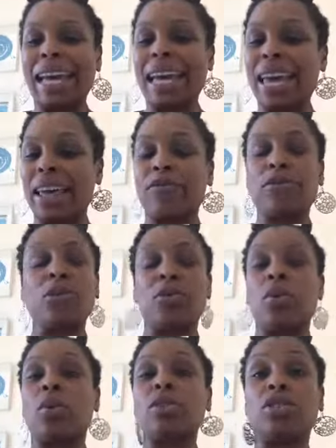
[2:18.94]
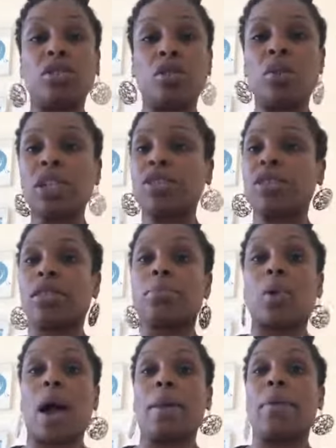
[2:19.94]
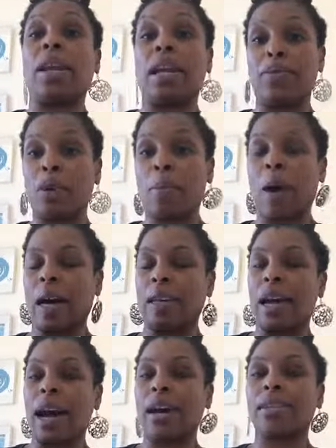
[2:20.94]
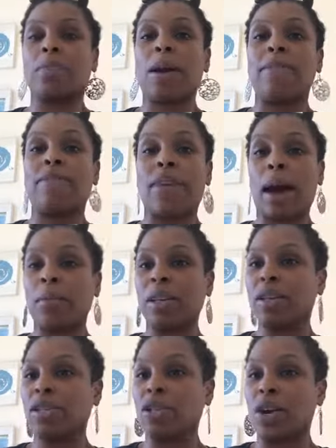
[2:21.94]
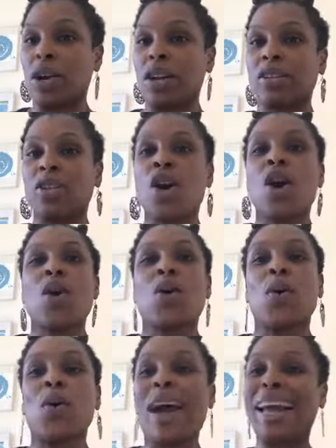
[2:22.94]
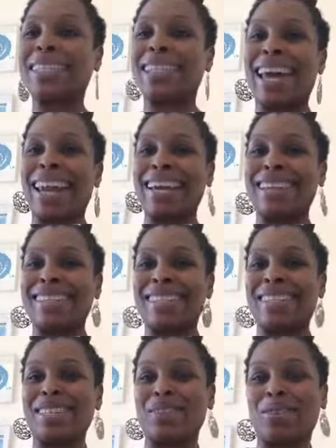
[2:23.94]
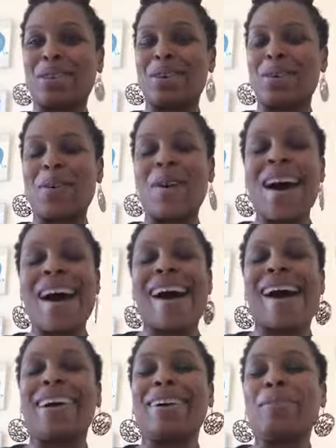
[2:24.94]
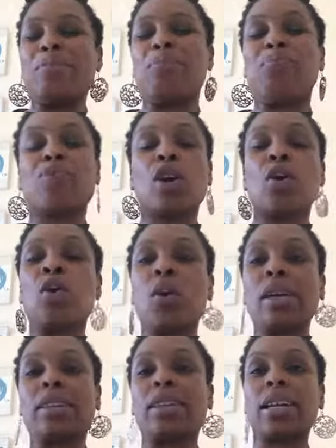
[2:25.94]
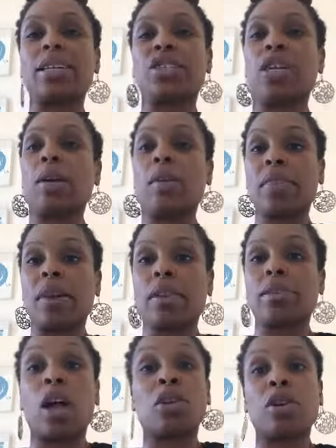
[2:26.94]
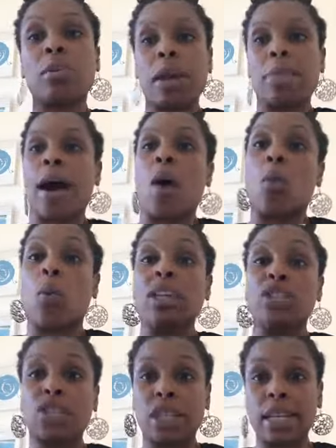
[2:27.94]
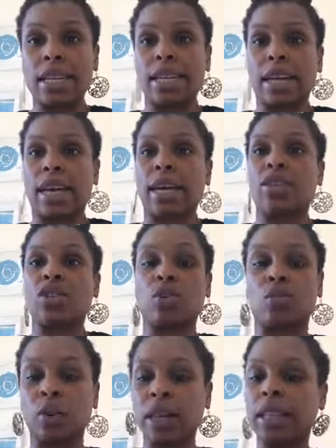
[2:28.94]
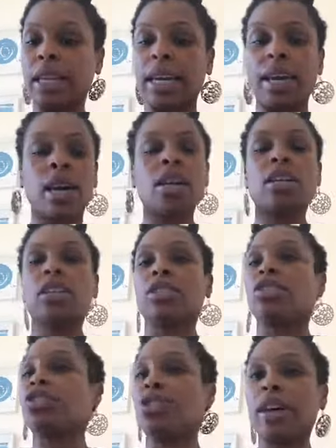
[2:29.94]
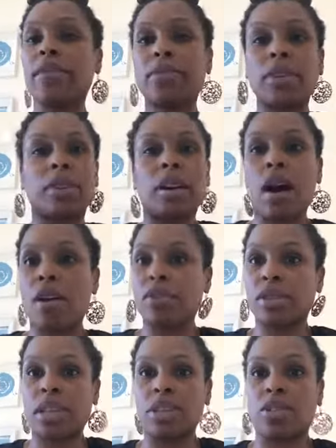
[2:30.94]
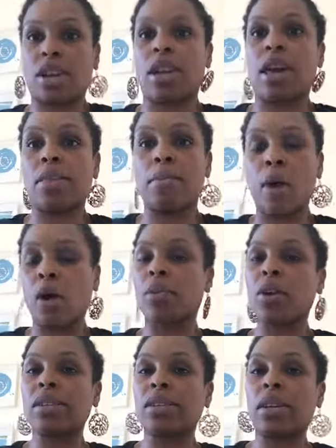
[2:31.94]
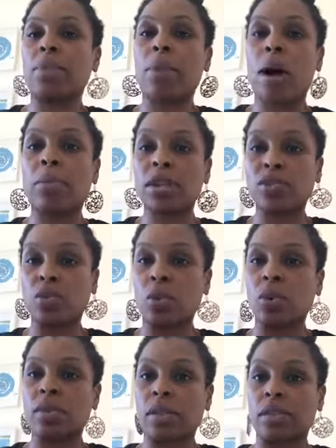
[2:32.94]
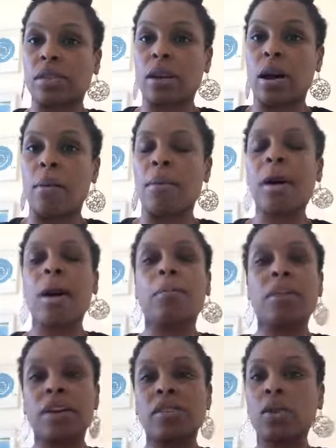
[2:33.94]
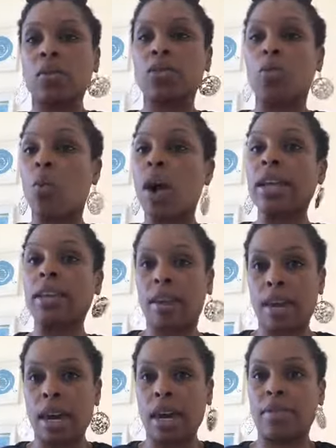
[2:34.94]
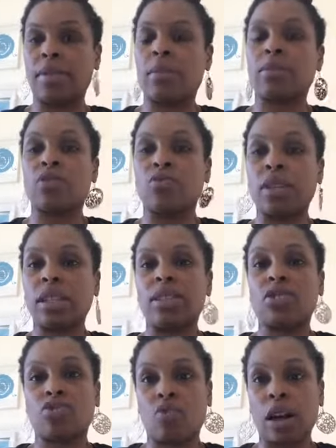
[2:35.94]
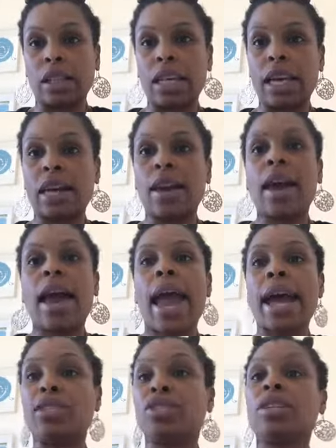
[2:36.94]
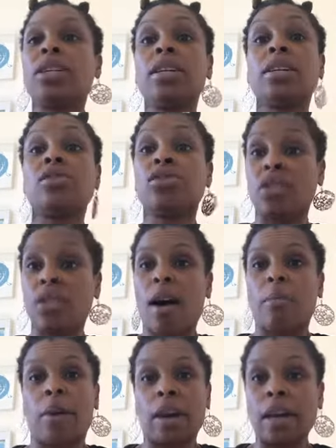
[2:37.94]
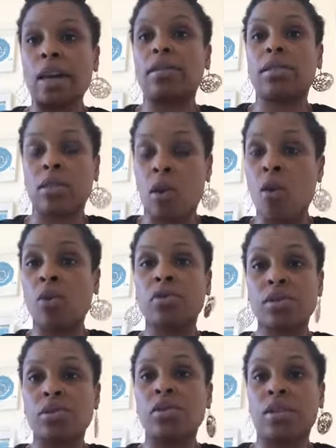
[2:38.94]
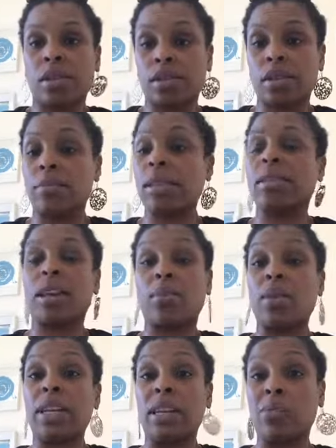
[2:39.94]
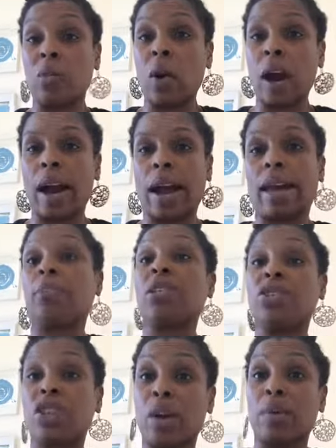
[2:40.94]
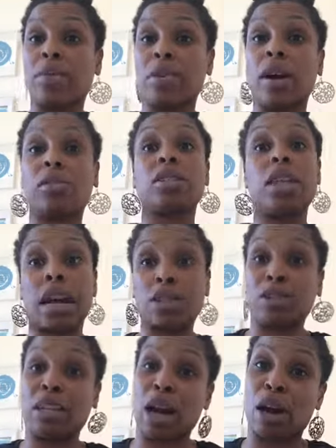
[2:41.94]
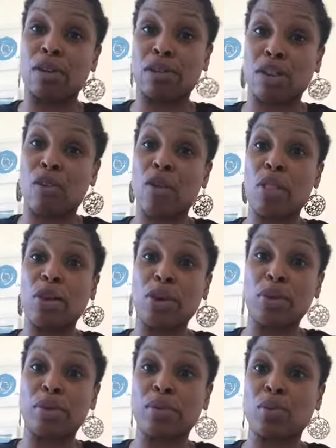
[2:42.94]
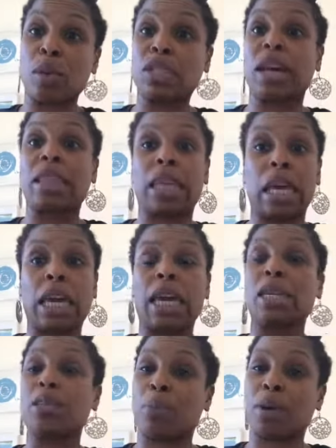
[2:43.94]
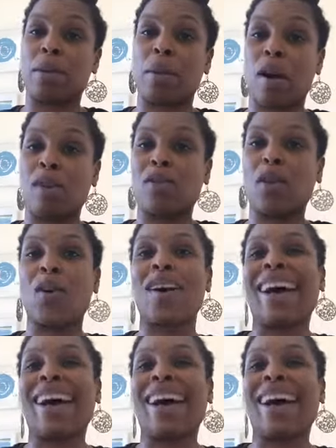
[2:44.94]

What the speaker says: If you do wish to subscribe, I'm going to give you a podcast by a fabulous nurse who, hey Shannon, good to see you too, who is going to share with us a little bit about what she did to really shift the conversation in the Baltimore City public school system, because there was one kid that was really struggling and she stood up against the whole school system and said, we need more. And I'm going to share with you how she actually got herself on the news, which I think is pretty powerful.